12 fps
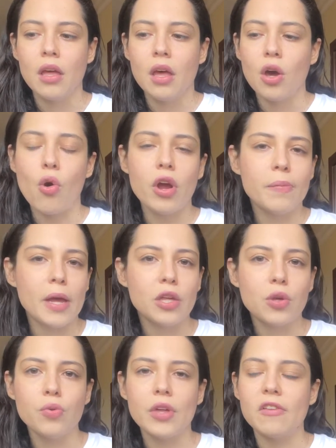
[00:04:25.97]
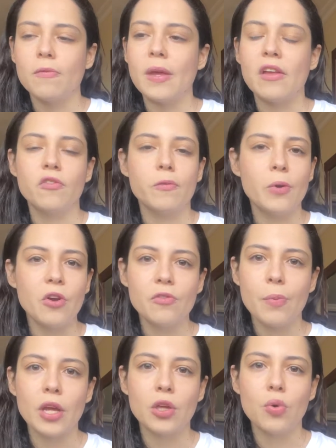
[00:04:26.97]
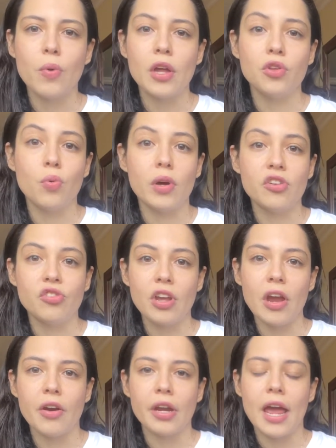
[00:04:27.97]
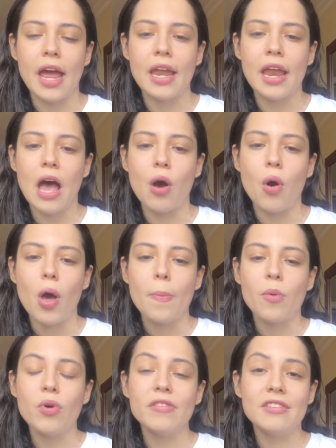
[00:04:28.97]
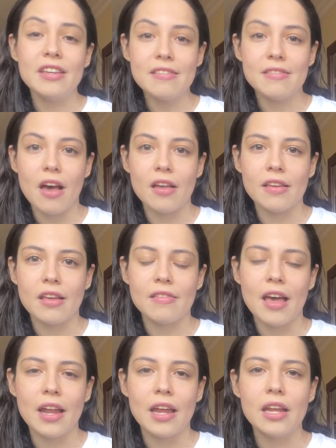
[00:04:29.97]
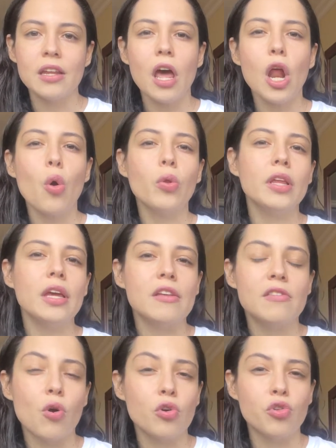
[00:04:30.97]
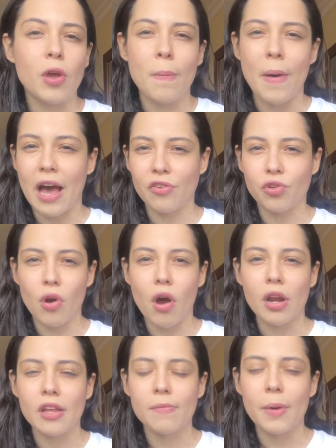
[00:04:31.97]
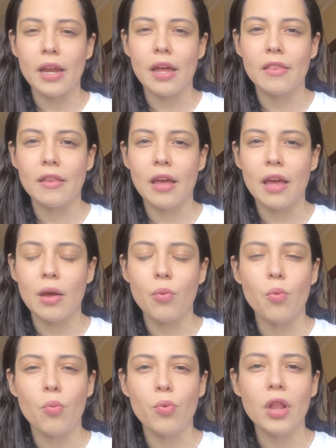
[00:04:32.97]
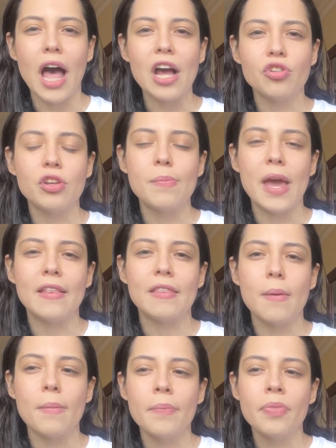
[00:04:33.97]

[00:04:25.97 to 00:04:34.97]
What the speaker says: coined by you, that's being experienced by you, and you want to share it. And now what this does is that it not only is going to impact your audience, but it will actually make them